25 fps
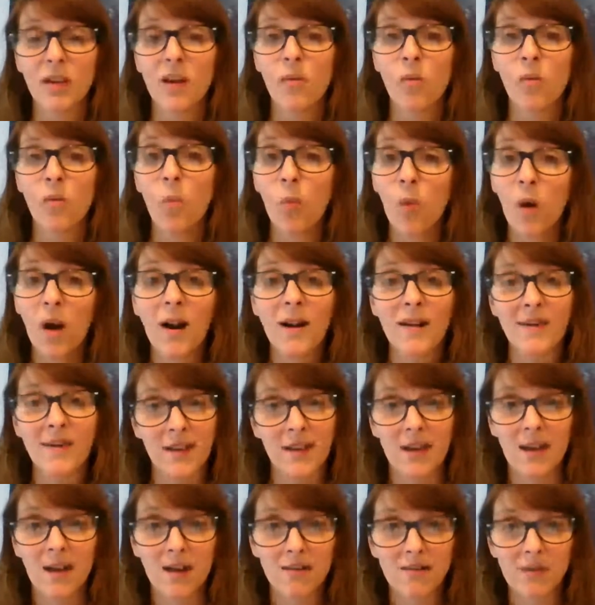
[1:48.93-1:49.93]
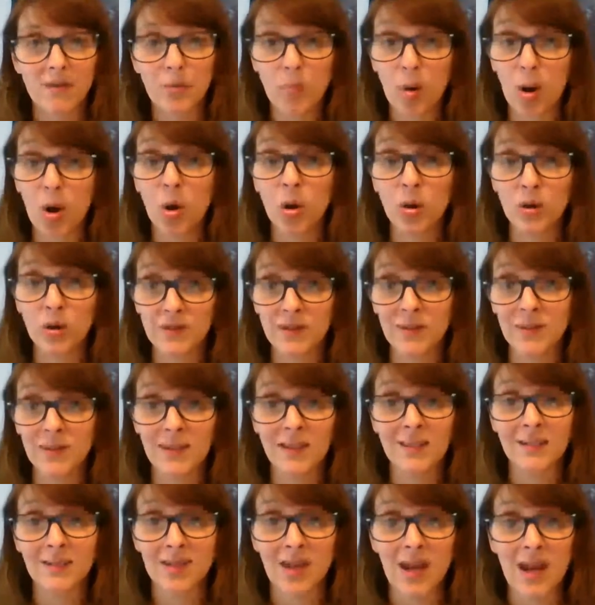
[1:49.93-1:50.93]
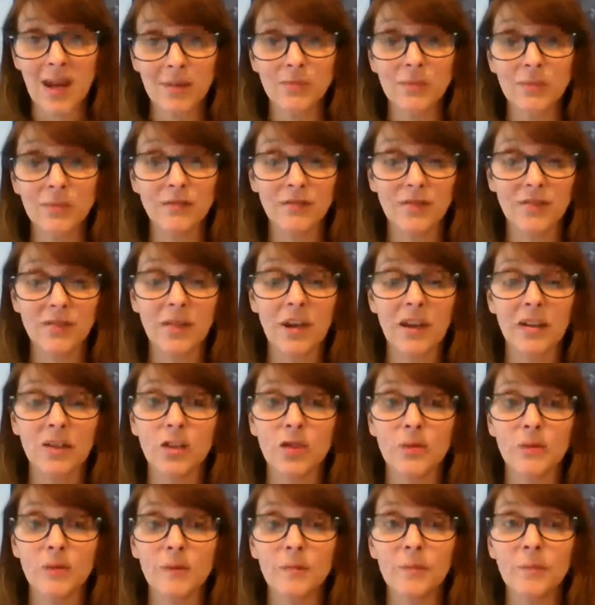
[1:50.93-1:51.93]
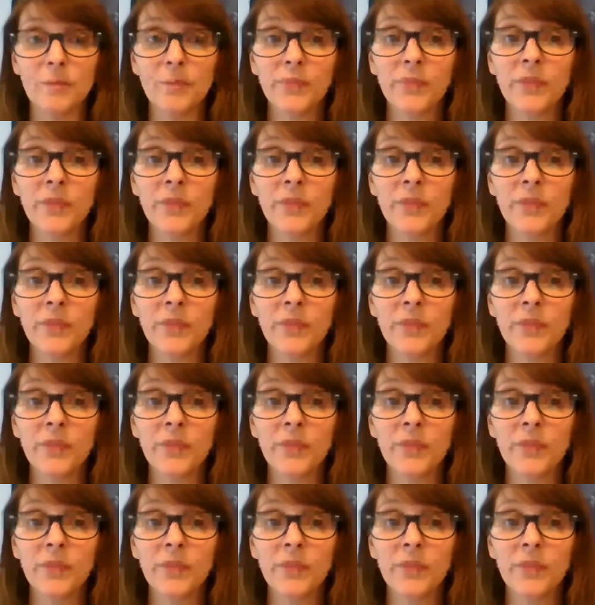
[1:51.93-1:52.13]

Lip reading: and why they are important in terms of attachment.